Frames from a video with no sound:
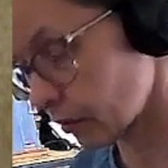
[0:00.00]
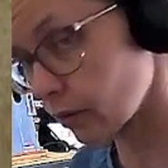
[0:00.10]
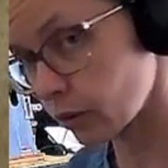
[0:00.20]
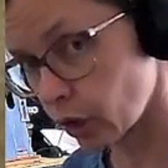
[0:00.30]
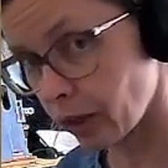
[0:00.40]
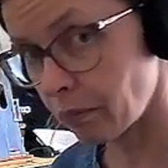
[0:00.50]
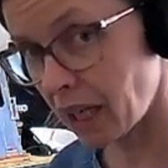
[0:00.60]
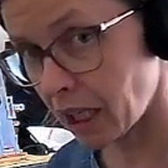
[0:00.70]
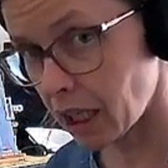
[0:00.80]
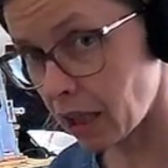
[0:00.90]
Trying to
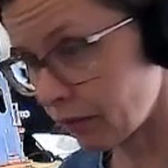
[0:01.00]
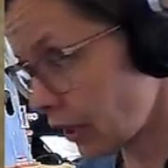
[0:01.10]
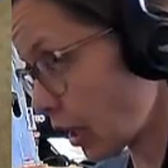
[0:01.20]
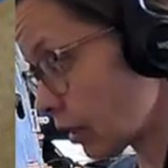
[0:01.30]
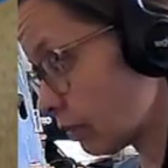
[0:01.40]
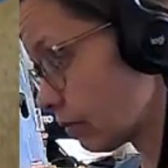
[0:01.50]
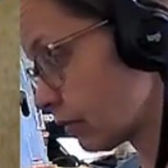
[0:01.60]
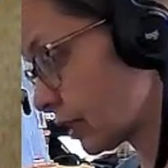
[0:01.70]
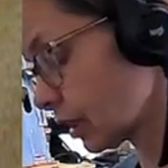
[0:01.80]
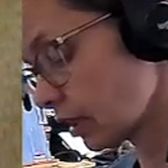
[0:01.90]
make enough here
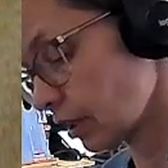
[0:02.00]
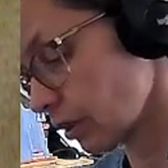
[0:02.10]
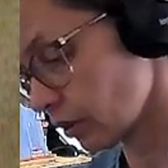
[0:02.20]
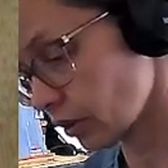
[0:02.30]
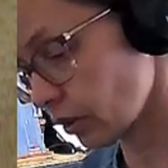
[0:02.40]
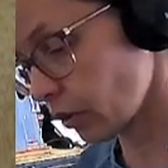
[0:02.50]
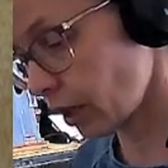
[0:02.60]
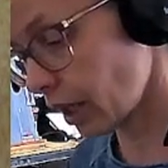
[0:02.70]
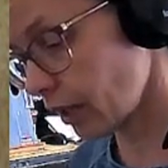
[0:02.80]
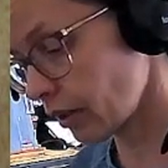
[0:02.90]
so
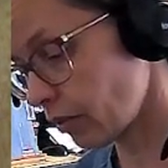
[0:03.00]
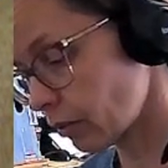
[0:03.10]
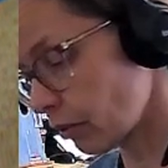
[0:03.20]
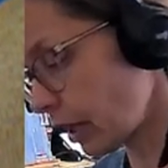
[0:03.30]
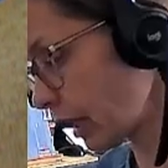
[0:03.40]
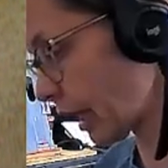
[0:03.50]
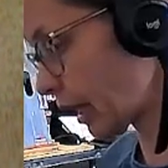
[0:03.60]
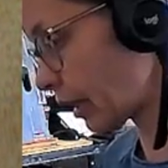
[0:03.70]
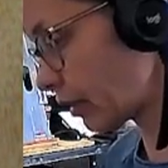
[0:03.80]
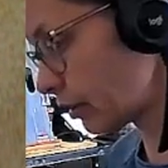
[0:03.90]
that I don't run
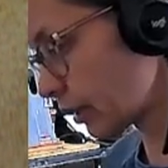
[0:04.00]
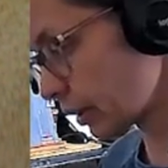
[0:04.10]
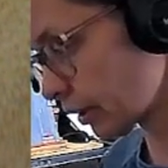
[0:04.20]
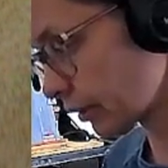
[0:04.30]
out.